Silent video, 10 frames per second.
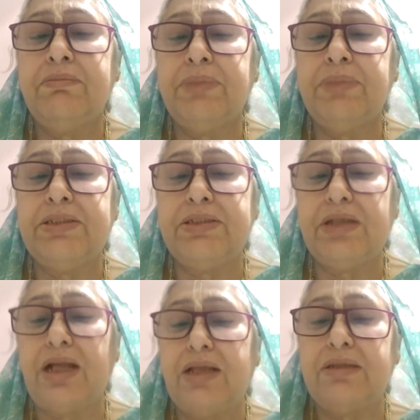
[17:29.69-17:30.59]

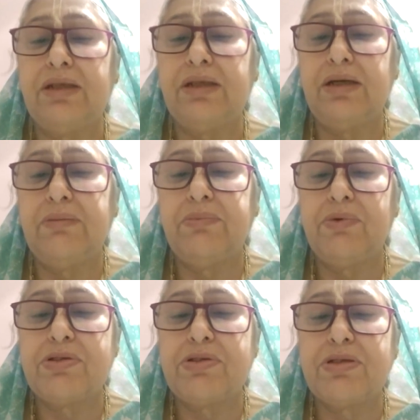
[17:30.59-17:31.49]
Pancharatrika
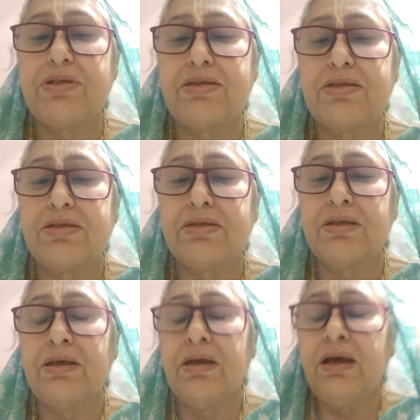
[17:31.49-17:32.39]
process.
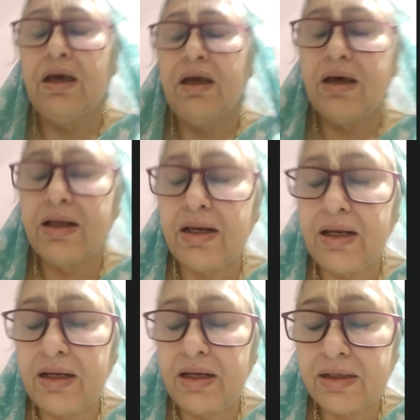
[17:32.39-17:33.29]

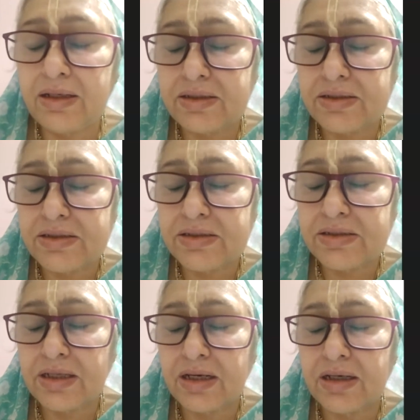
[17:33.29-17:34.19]
Hare
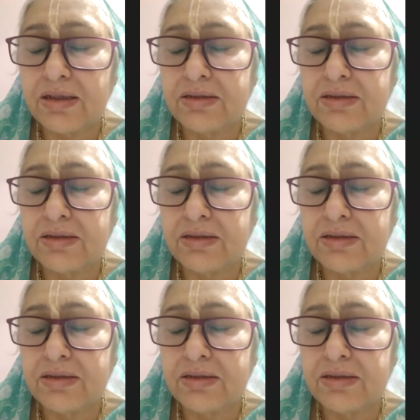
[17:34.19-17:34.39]
Krishna.